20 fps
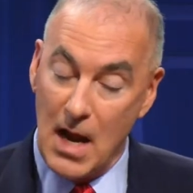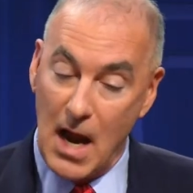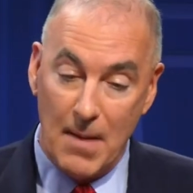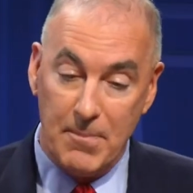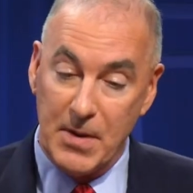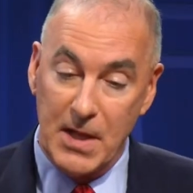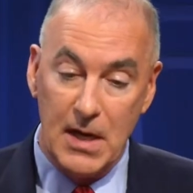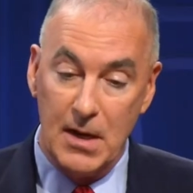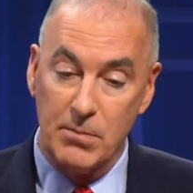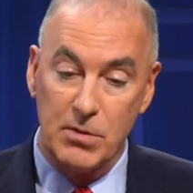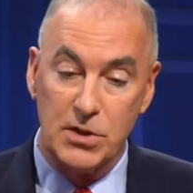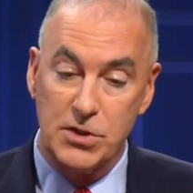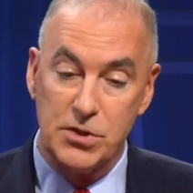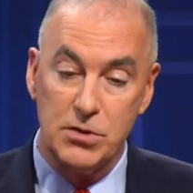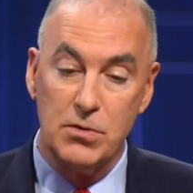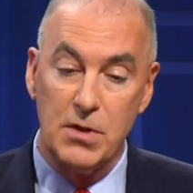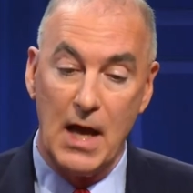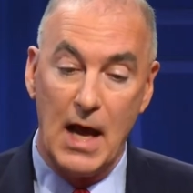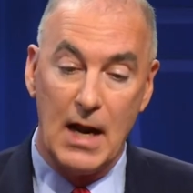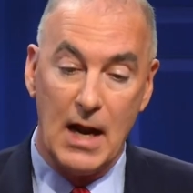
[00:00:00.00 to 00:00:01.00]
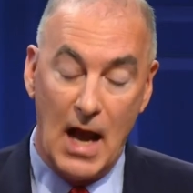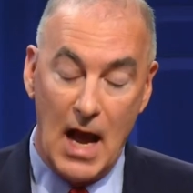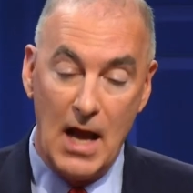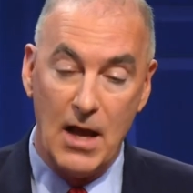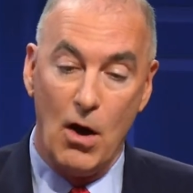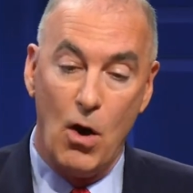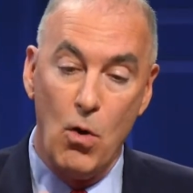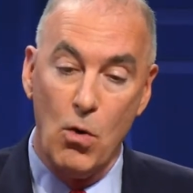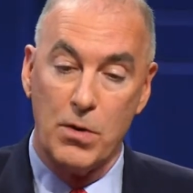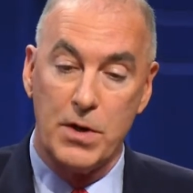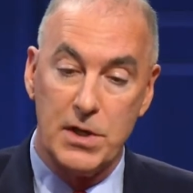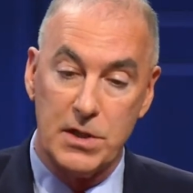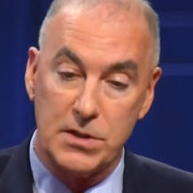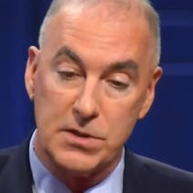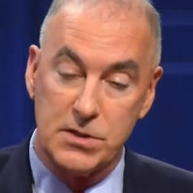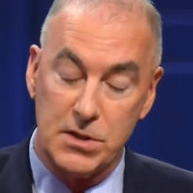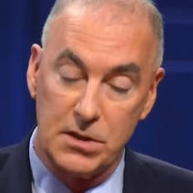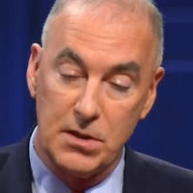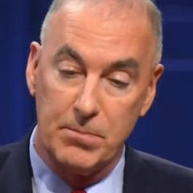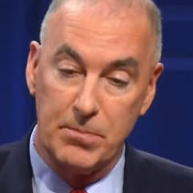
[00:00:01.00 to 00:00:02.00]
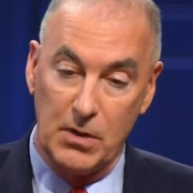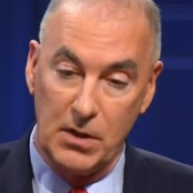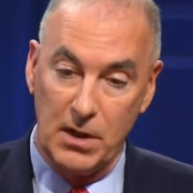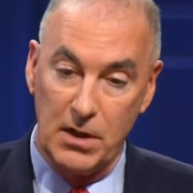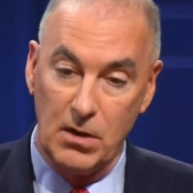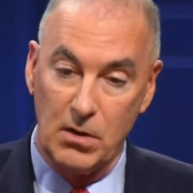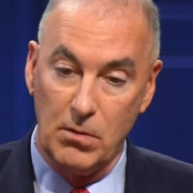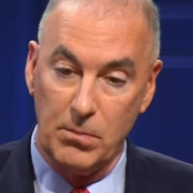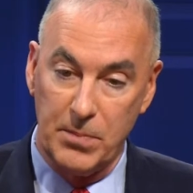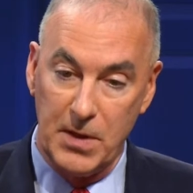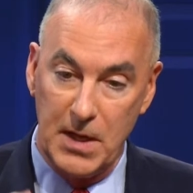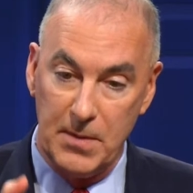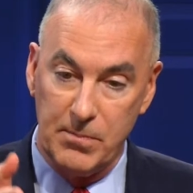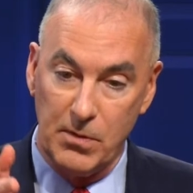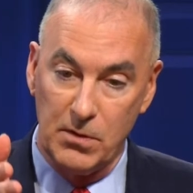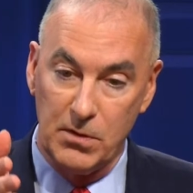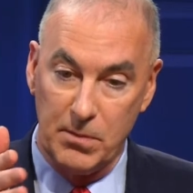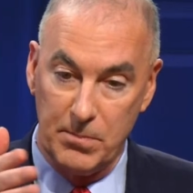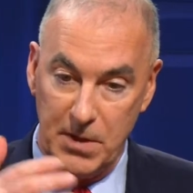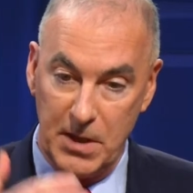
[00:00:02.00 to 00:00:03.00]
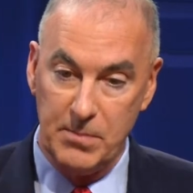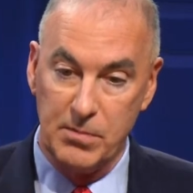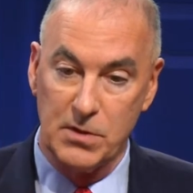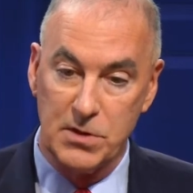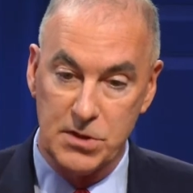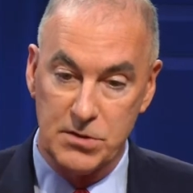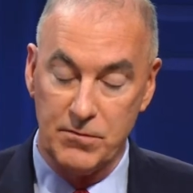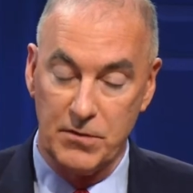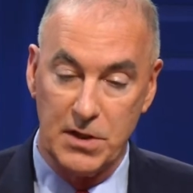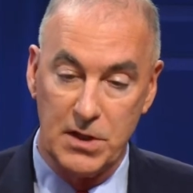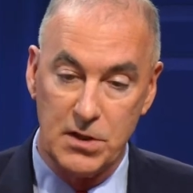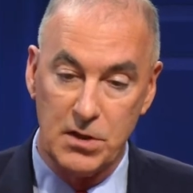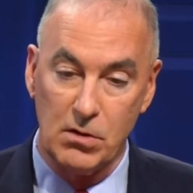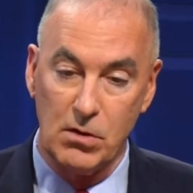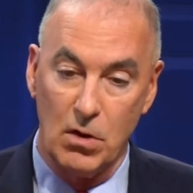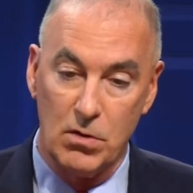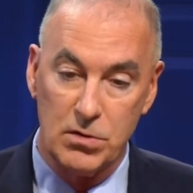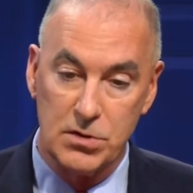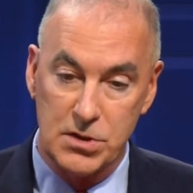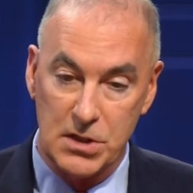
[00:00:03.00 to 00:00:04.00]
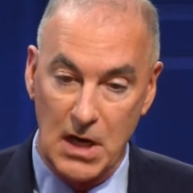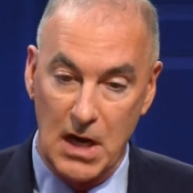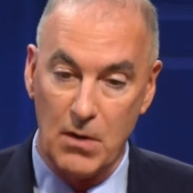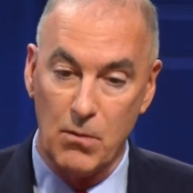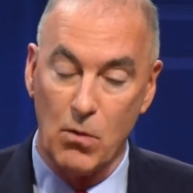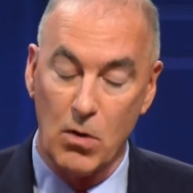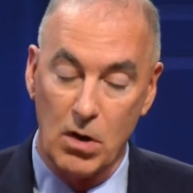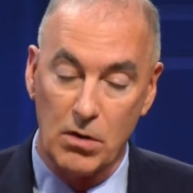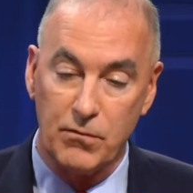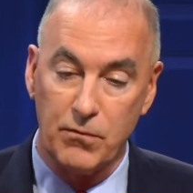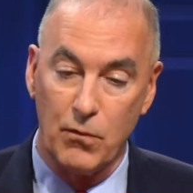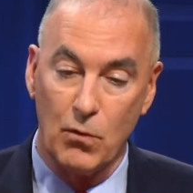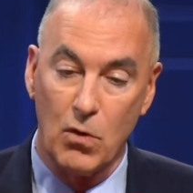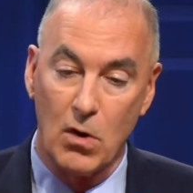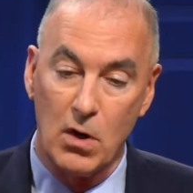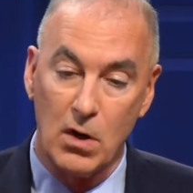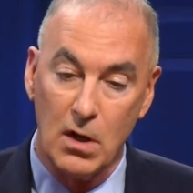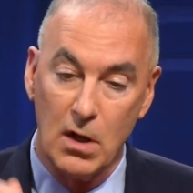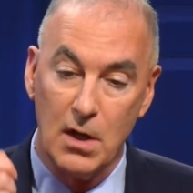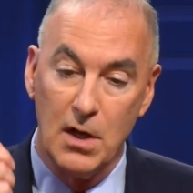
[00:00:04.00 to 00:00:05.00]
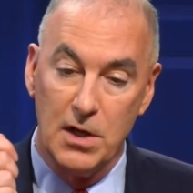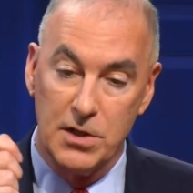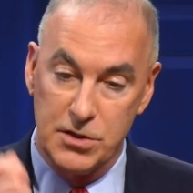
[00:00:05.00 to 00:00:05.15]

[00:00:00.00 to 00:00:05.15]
not being able to do that, I owed it to the political people, the people in civilian clothes that I worked for,